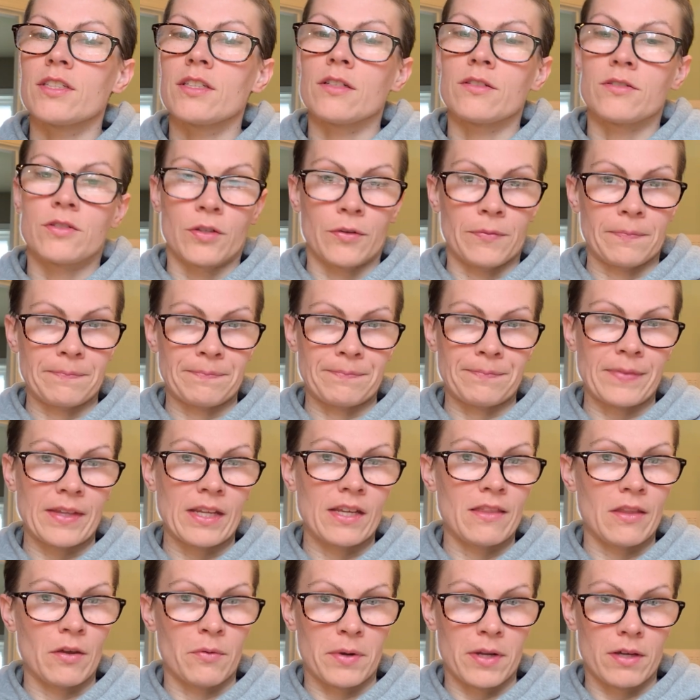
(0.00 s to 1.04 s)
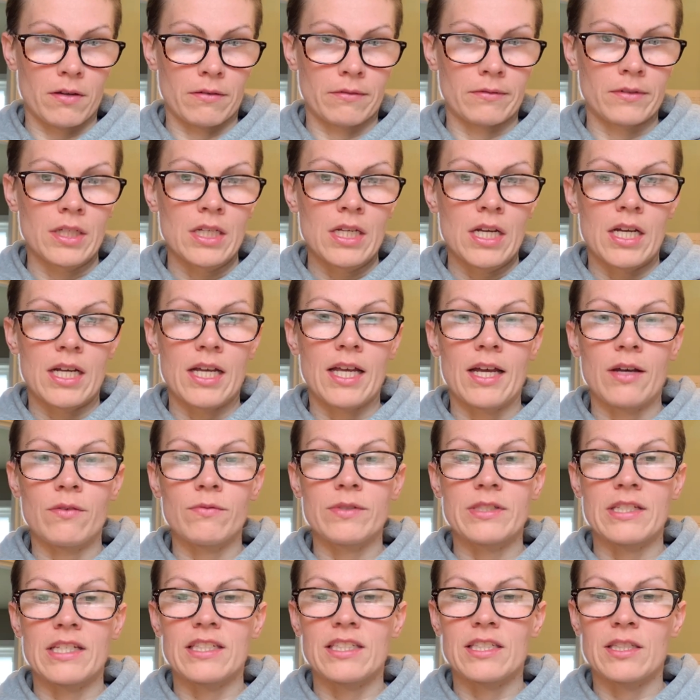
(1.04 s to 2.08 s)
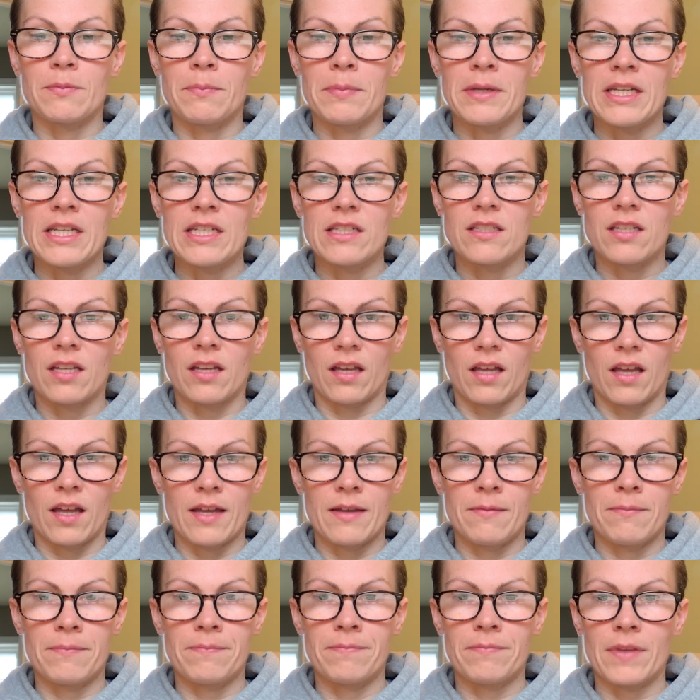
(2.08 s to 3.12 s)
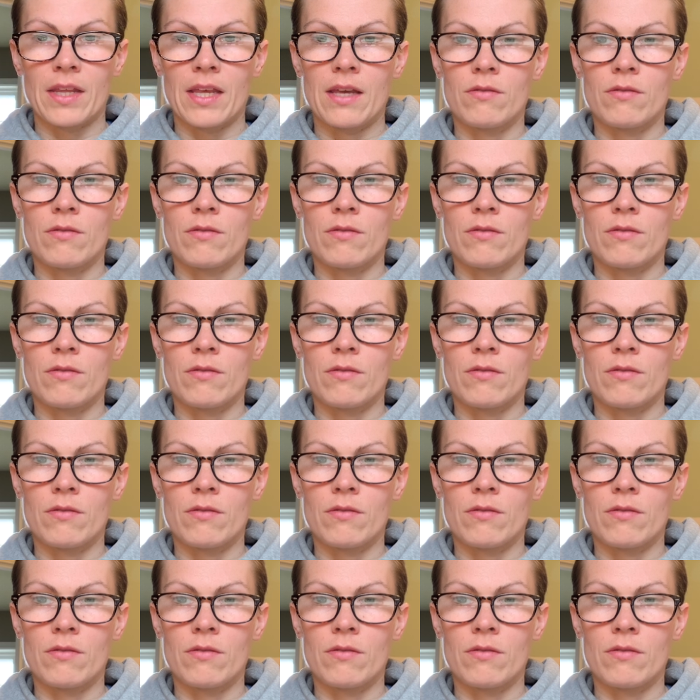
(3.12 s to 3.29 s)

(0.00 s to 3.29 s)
So there we go. It was a speedy time.